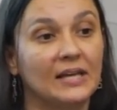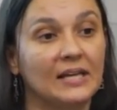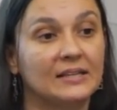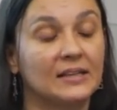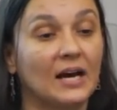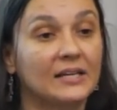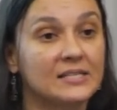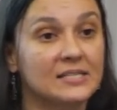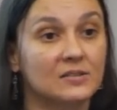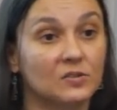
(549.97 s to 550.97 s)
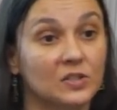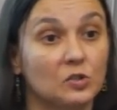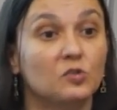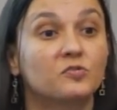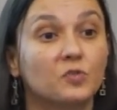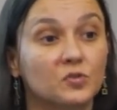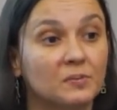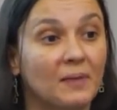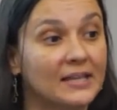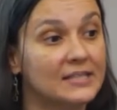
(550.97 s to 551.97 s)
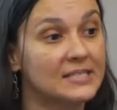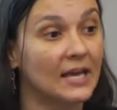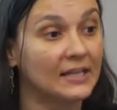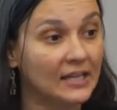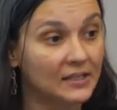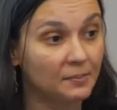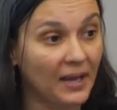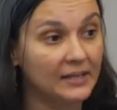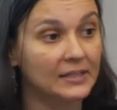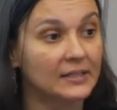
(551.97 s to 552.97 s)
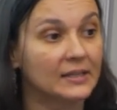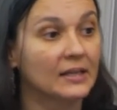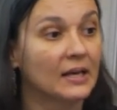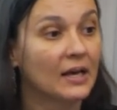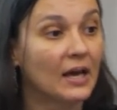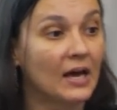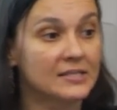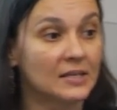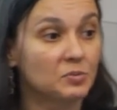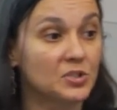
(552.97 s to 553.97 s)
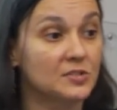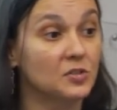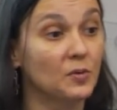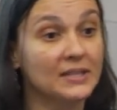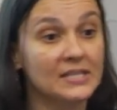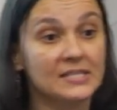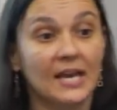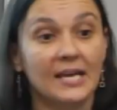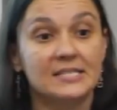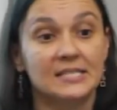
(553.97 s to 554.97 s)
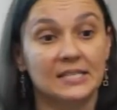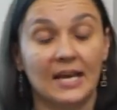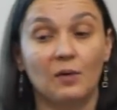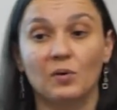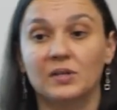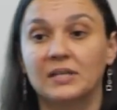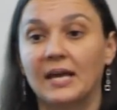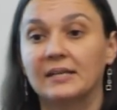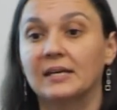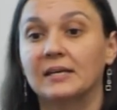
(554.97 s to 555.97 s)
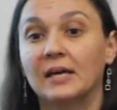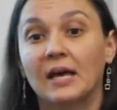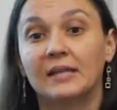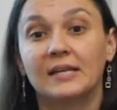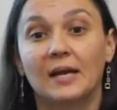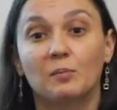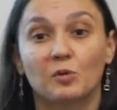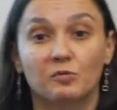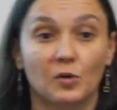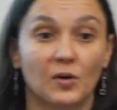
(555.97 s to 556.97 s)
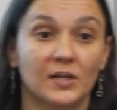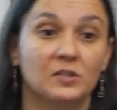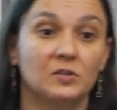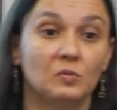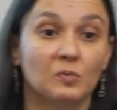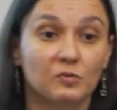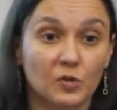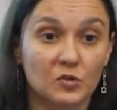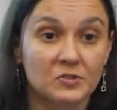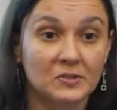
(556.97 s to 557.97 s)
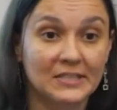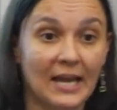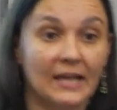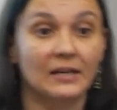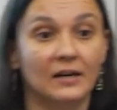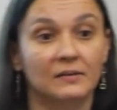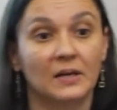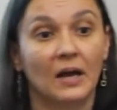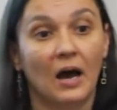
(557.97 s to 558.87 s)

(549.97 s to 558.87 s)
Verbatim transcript: it's not necessarily useful to make this an independence assumption. So in this case, the network data that I'm referring to refers to data